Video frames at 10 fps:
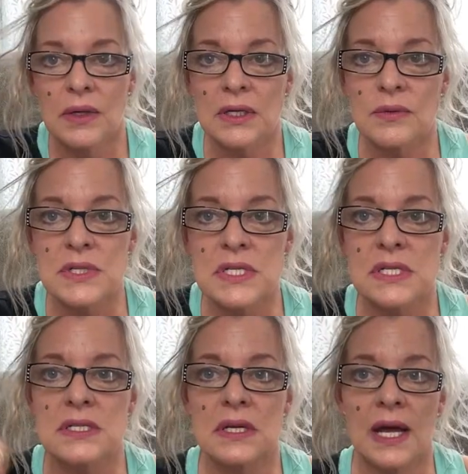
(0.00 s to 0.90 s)
What's
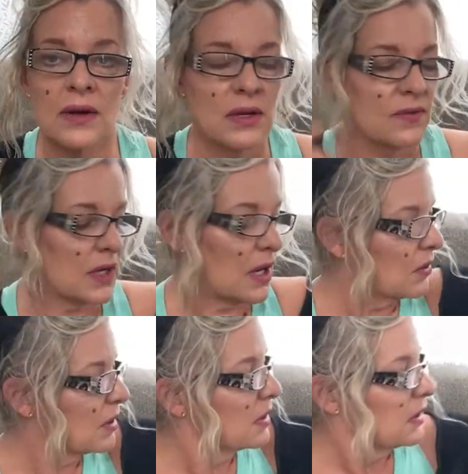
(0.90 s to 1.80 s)
this? I don't even know.
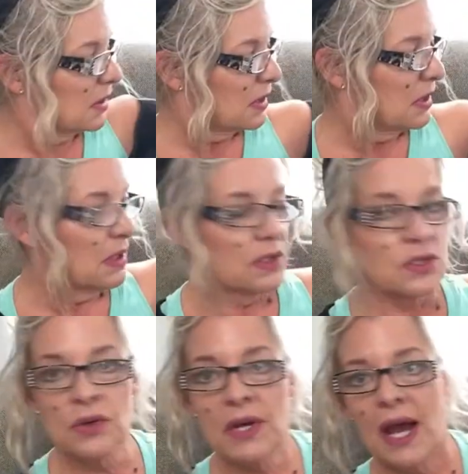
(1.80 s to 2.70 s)

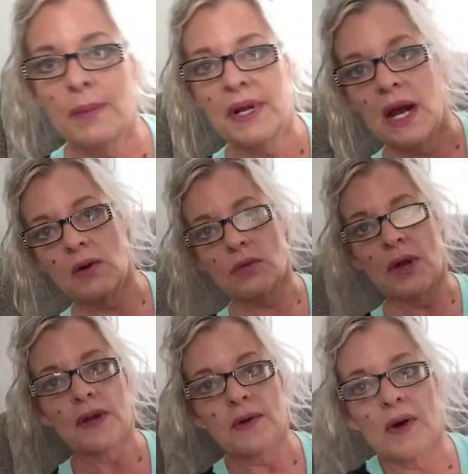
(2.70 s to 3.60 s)
So, yeah, I've been out
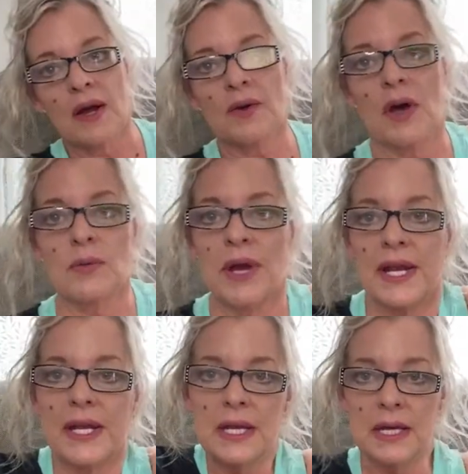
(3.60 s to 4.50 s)
running around
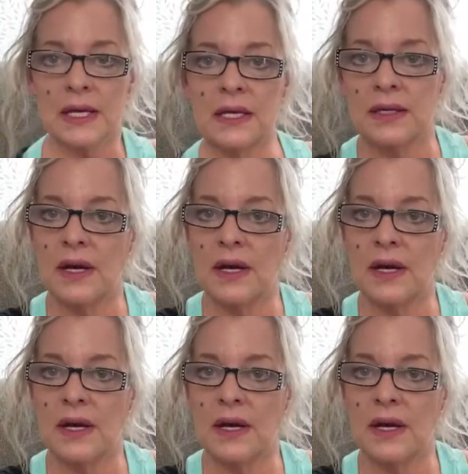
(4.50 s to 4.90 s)
already. And